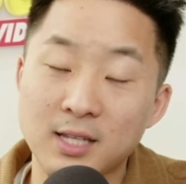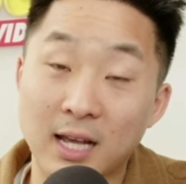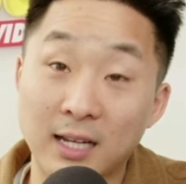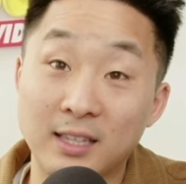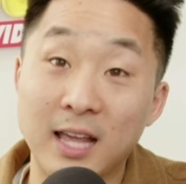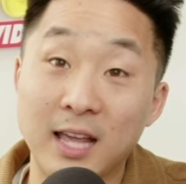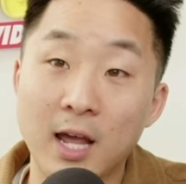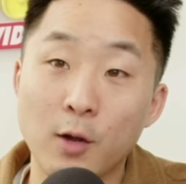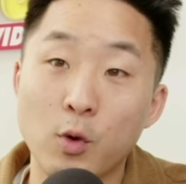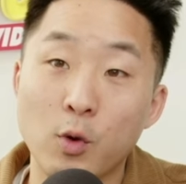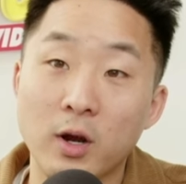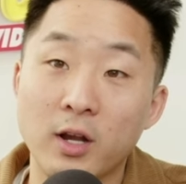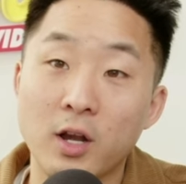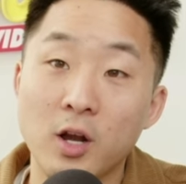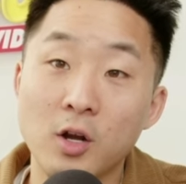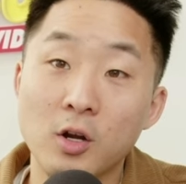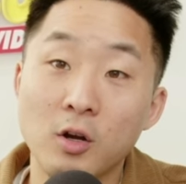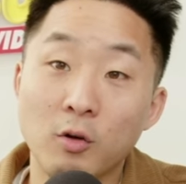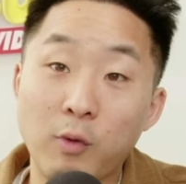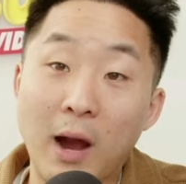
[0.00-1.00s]
Like they would
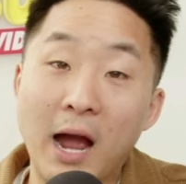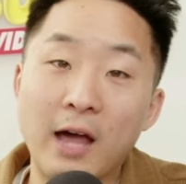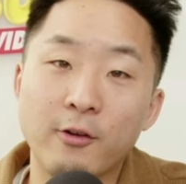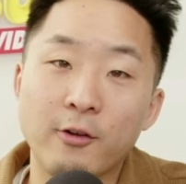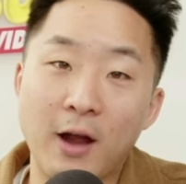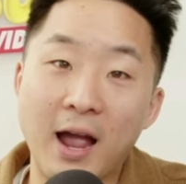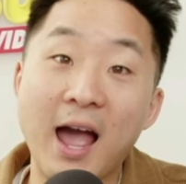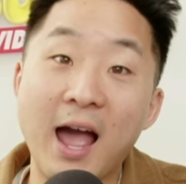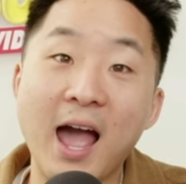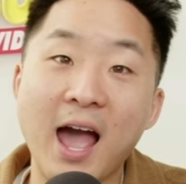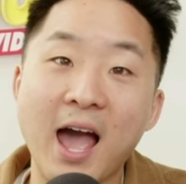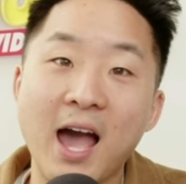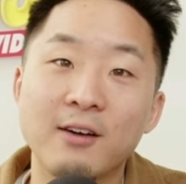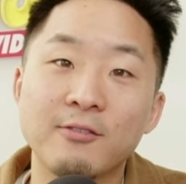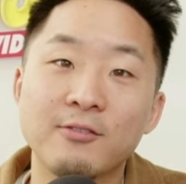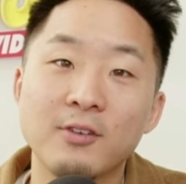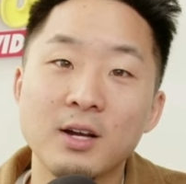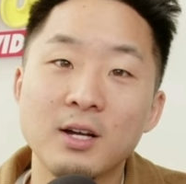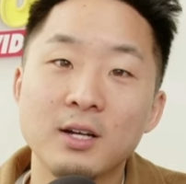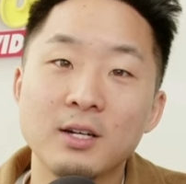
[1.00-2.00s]
rather
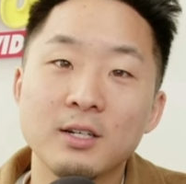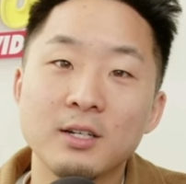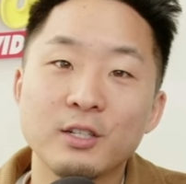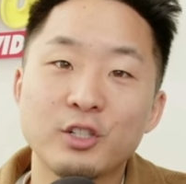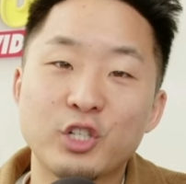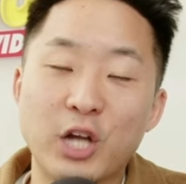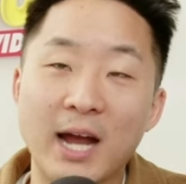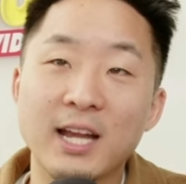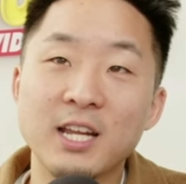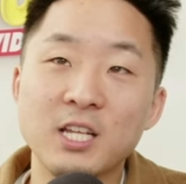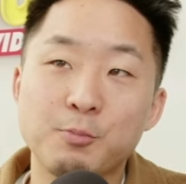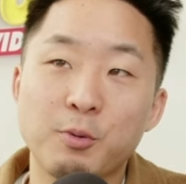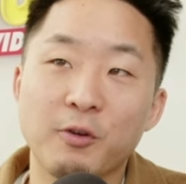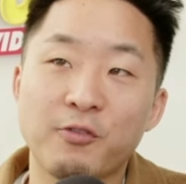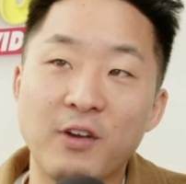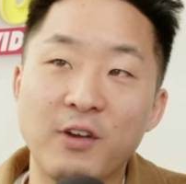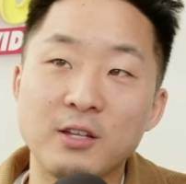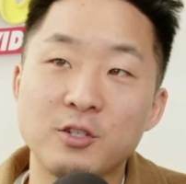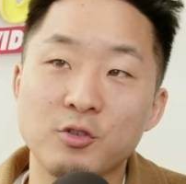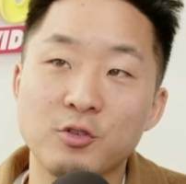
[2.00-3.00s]
have Chinese
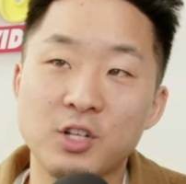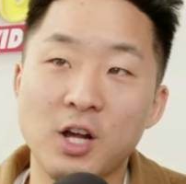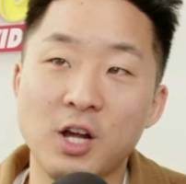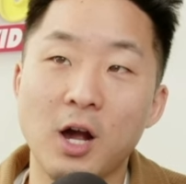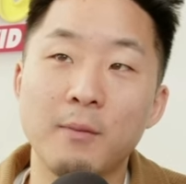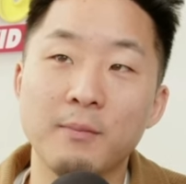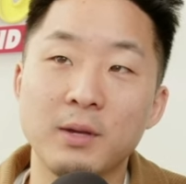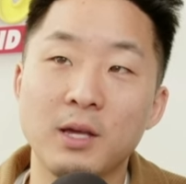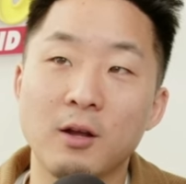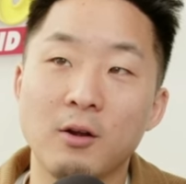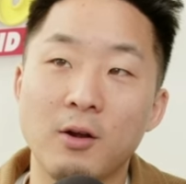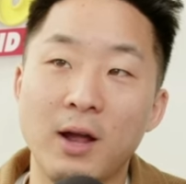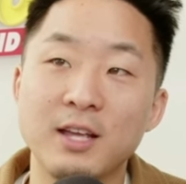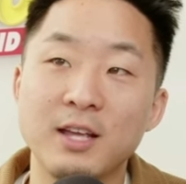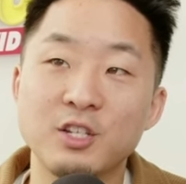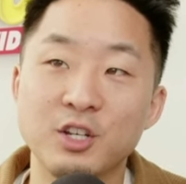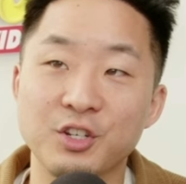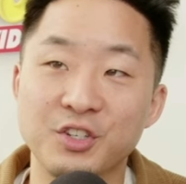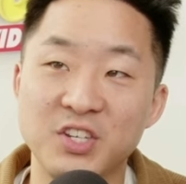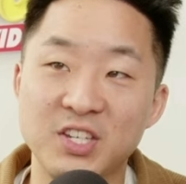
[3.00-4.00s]
professors come here and
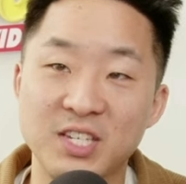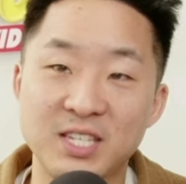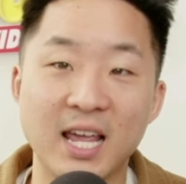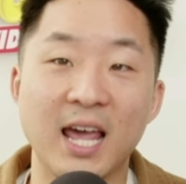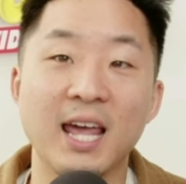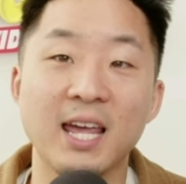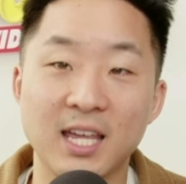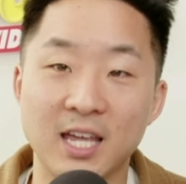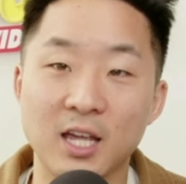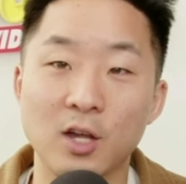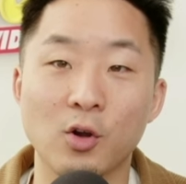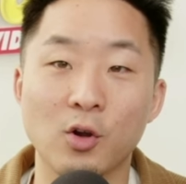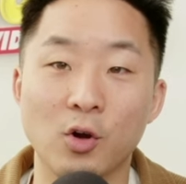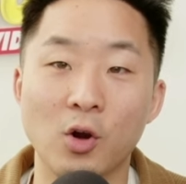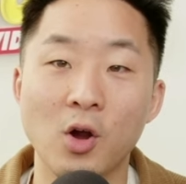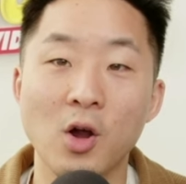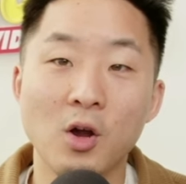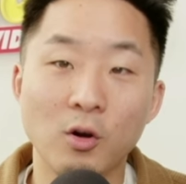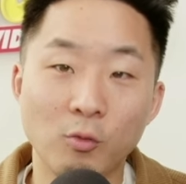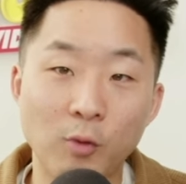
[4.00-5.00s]
just stay
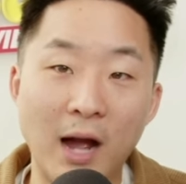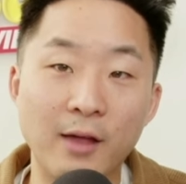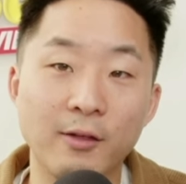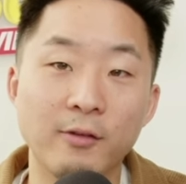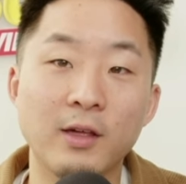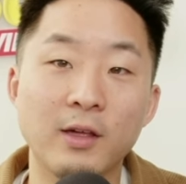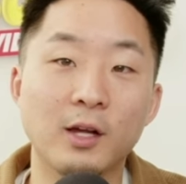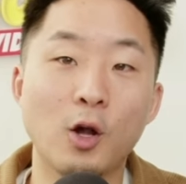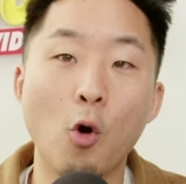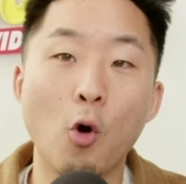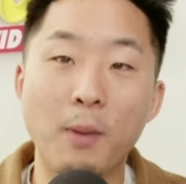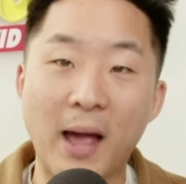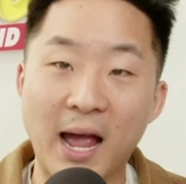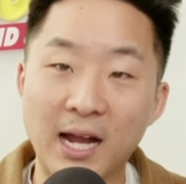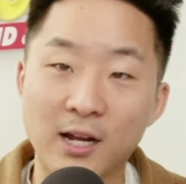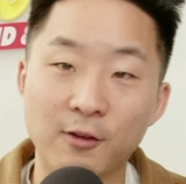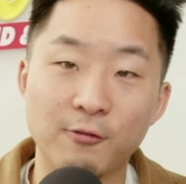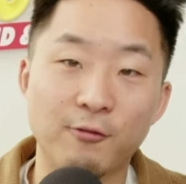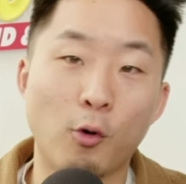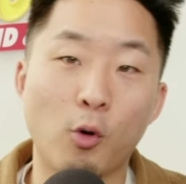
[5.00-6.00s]
here rather yeah, than go
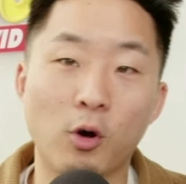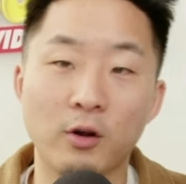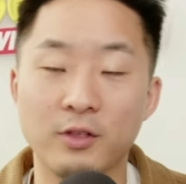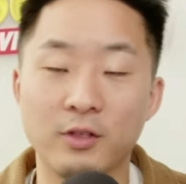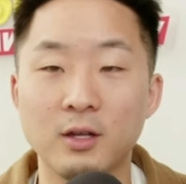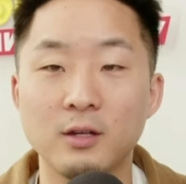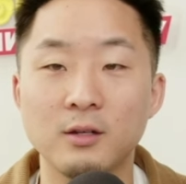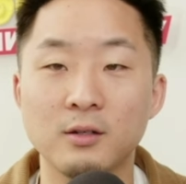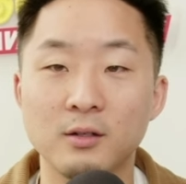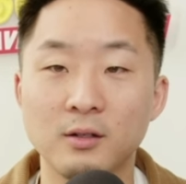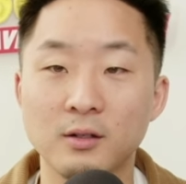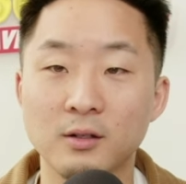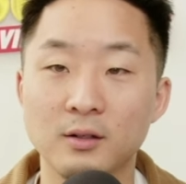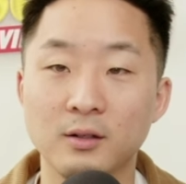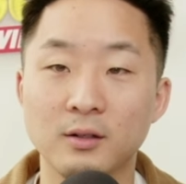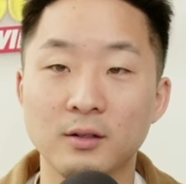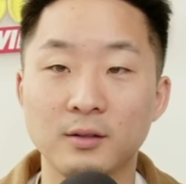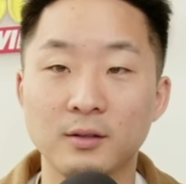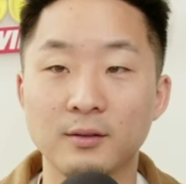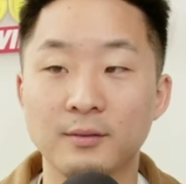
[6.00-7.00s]
back and I forth. I do think so. I
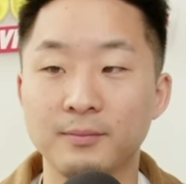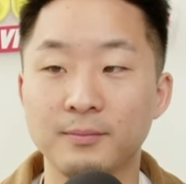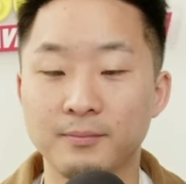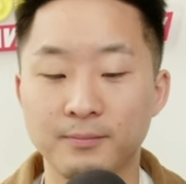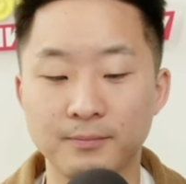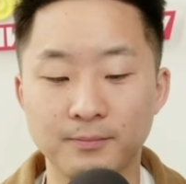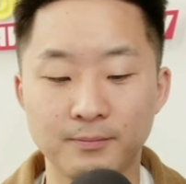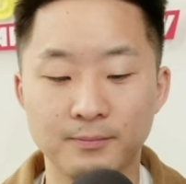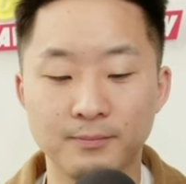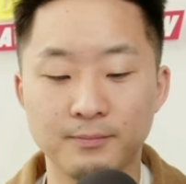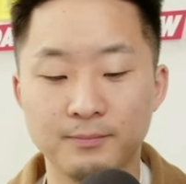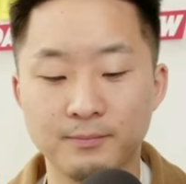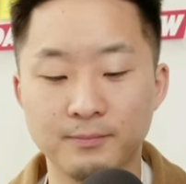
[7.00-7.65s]
do think so. I think